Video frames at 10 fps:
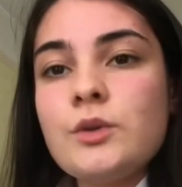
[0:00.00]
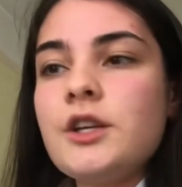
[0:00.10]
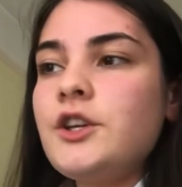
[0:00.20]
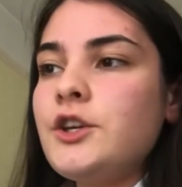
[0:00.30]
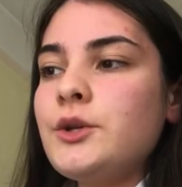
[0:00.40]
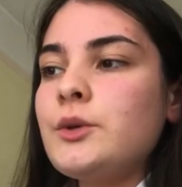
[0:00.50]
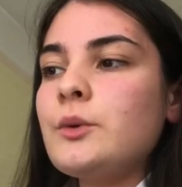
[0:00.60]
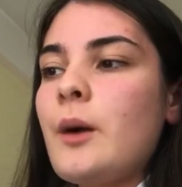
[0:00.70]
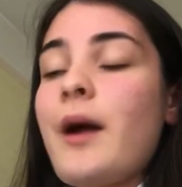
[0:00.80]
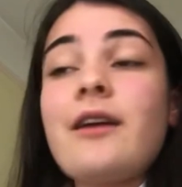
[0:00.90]

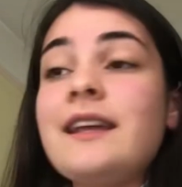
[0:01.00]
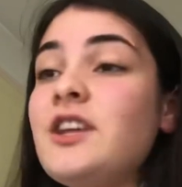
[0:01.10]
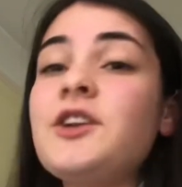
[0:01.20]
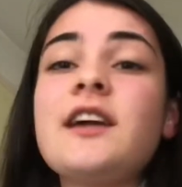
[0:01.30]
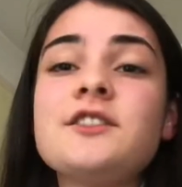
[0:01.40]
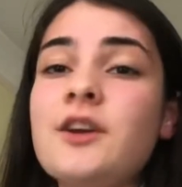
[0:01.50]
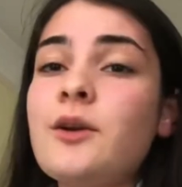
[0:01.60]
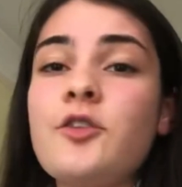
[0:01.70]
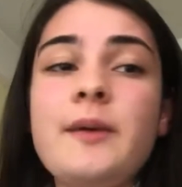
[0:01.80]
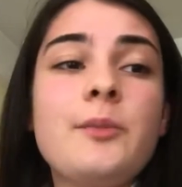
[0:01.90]
Apparently you get to know a
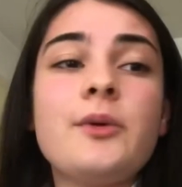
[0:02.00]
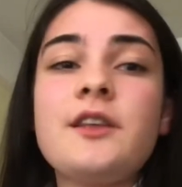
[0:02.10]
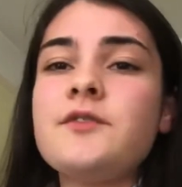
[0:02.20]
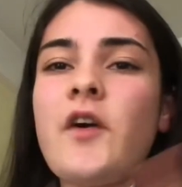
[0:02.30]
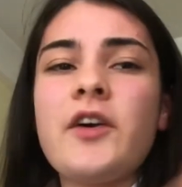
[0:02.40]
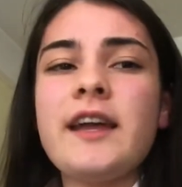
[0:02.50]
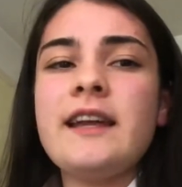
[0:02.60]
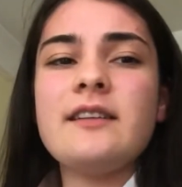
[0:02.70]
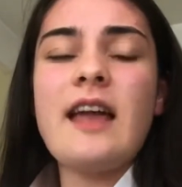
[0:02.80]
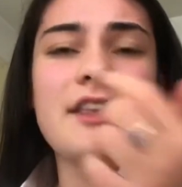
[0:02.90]
lot of people. It's
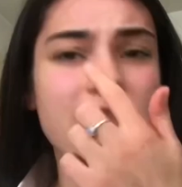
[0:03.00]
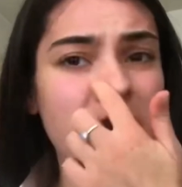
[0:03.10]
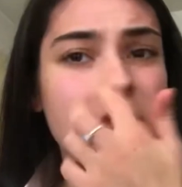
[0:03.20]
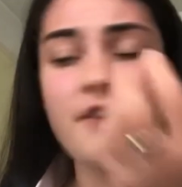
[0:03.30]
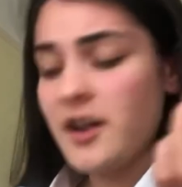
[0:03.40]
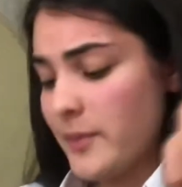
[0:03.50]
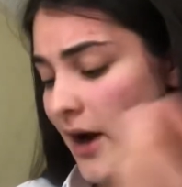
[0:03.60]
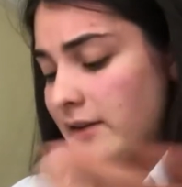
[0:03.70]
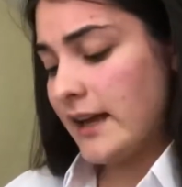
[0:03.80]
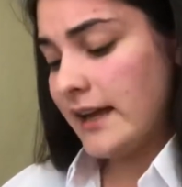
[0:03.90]
very fun
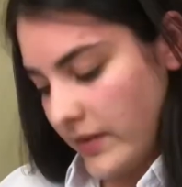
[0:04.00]
apparently.